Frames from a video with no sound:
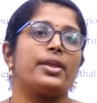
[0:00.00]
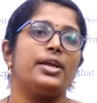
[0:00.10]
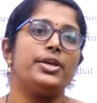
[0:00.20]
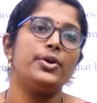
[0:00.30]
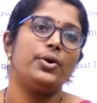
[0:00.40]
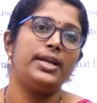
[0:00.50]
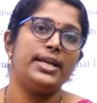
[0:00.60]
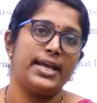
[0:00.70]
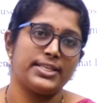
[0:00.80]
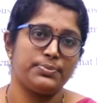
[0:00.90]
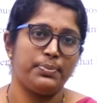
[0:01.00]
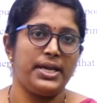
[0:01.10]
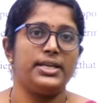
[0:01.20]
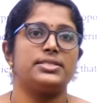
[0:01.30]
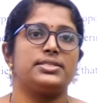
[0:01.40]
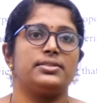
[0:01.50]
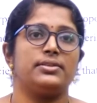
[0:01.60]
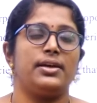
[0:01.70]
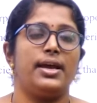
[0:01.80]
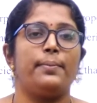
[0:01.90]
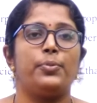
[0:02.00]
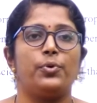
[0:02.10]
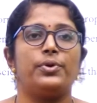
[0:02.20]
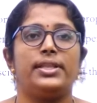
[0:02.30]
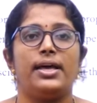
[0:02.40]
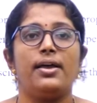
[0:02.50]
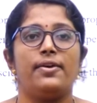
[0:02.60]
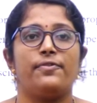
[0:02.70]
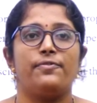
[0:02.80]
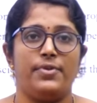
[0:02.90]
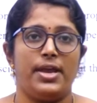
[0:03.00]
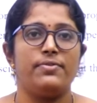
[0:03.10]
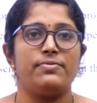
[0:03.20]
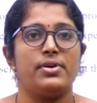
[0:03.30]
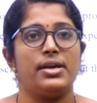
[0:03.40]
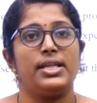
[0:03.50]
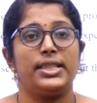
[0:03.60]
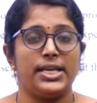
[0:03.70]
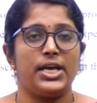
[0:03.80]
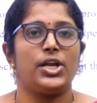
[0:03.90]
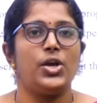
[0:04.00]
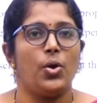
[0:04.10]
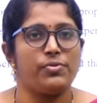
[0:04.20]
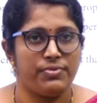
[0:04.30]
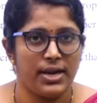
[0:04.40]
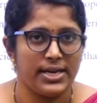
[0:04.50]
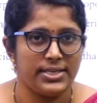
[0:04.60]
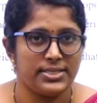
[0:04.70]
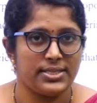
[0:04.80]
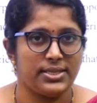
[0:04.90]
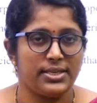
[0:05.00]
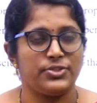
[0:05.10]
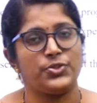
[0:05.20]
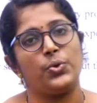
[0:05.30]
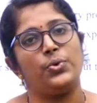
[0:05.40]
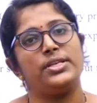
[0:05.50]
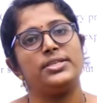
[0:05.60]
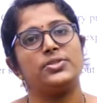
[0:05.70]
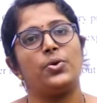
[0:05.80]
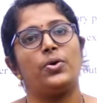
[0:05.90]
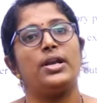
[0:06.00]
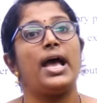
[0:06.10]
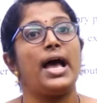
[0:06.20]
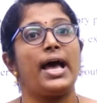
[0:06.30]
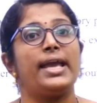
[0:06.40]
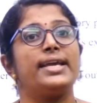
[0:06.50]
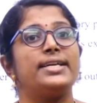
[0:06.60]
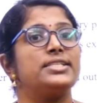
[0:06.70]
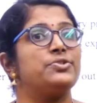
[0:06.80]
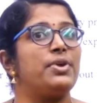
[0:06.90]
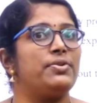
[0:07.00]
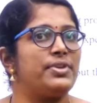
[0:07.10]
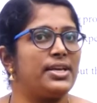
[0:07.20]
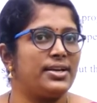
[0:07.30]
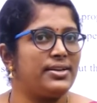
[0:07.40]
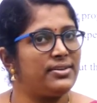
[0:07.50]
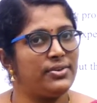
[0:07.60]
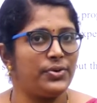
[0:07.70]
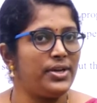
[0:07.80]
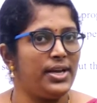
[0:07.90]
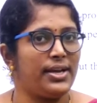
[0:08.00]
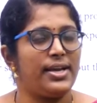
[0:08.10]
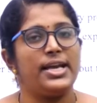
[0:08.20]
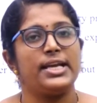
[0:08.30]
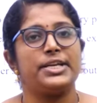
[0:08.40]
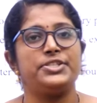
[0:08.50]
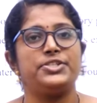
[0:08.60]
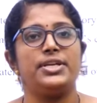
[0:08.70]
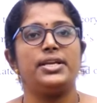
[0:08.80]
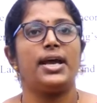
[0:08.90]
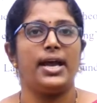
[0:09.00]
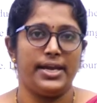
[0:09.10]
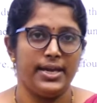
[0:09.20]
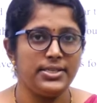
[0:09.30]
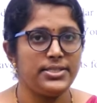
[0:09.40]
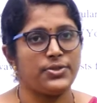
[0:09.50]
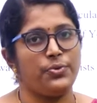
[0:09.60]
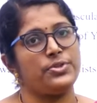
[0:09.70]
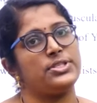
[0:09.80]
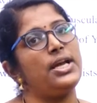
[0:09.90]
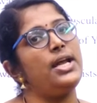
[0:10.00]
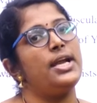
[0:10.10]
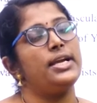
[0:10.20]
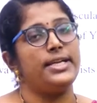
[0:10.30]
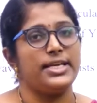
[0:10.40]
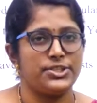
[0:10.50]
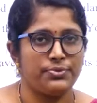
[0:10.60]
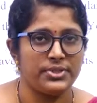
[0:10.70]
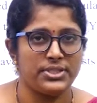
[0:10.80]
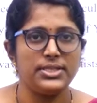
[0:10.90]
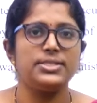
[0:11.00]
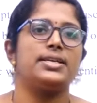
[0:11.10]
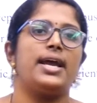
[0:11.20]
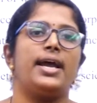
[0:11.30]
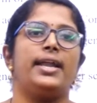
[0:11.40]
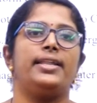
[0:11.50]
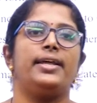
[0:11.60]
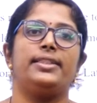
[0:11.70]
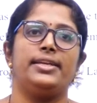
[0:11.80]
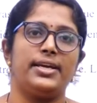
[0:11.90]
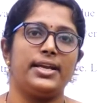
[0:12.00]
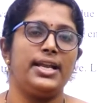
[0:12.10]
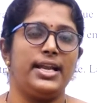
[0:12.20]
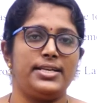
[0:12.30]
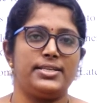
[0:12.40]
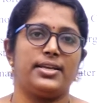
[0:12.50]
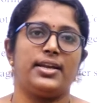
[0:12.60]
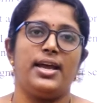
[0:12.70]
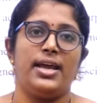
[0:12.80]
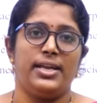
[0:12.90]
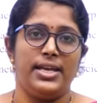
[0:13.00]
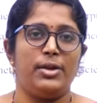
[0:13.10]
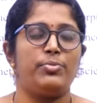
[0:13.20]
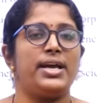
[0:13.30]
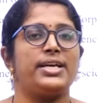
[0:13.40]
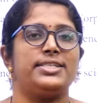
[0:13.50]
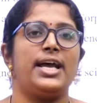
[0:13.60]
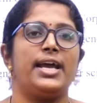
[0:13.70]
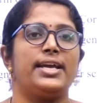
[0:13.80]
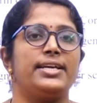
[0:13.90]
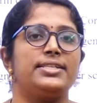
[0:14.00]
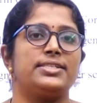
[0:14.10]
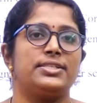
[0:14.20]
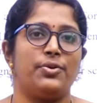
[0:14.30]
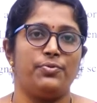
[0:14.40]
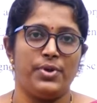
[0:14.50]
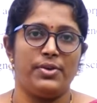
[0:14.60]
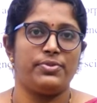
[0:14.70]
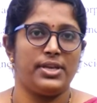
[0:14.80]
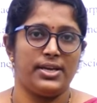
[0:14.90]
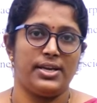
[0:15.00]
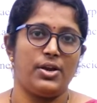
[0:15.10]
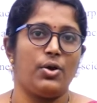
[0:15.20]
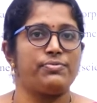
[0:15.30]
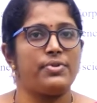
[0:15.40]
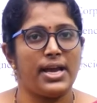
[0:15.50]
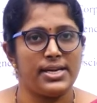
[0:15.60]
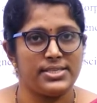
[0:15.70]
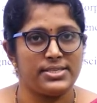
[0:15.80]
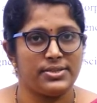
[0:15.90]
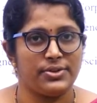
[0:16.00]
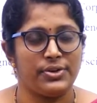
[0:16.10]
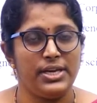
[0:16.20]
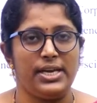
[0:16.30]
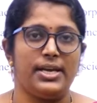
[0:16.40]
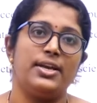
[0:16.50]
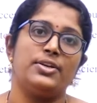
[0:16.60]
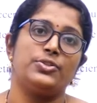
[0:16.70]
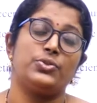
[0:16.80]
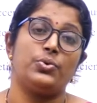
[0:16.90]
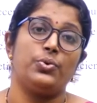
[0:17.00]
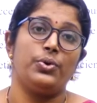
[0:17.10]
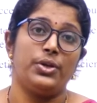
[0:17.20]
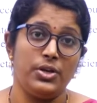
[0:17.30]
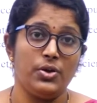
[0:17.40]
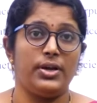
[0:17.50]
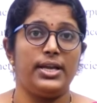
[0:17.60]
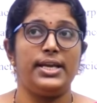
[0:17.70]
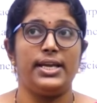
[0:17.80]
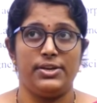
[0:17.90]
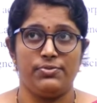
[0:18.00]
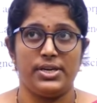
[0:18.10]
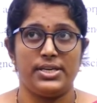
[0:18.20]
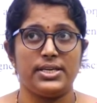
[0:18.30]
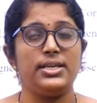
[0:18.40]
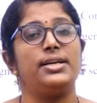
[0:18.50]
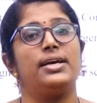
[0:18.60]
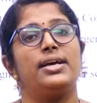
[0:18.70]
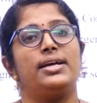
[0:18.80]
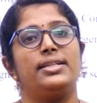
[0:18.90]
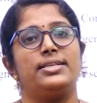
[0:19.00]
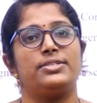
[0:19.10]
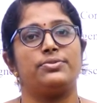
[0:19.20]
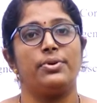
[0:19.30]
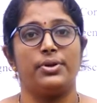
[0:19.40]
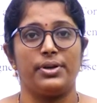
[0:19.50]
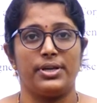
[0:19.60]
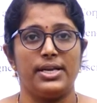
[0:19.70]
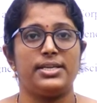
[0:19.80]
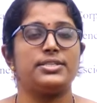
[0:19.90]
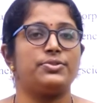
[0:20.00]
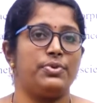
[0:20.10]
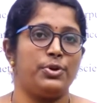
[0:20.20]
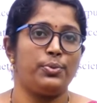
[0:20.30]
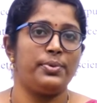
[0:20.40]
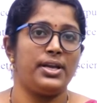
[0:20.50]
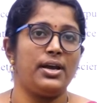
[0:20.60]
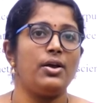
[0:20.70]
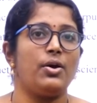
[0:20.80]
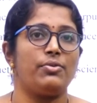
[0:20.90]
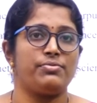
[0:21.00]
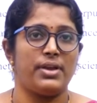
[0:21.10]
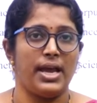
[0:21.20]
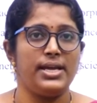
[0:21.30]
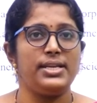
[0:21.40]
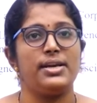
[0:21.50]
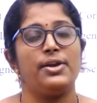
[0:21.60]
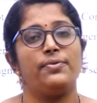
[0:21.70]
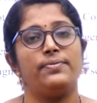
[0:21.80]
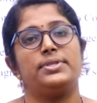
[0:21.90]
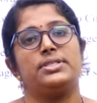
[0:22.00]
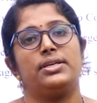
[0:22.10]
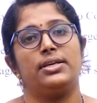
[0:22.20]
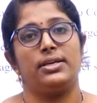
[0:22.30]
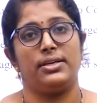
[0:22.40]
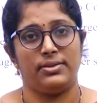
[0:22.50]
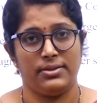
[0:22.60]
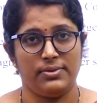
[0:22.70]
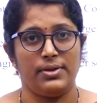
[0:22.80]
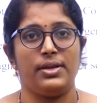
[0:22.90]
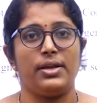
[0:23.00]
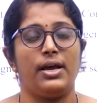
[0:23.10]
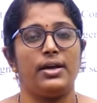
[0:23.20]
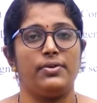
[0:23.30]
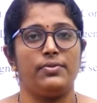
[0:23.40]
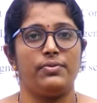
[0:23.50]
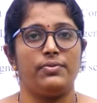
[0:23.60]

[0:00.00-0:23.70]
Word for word: He only explained about the wave theory of light. So it is called Huygens wave theory. Okay. Christian Huygens who was a Dutch physicist and the theory later named as Huygens wave theory of light. Okay. So, he only invented this greatest phenomena of light which uh, uh,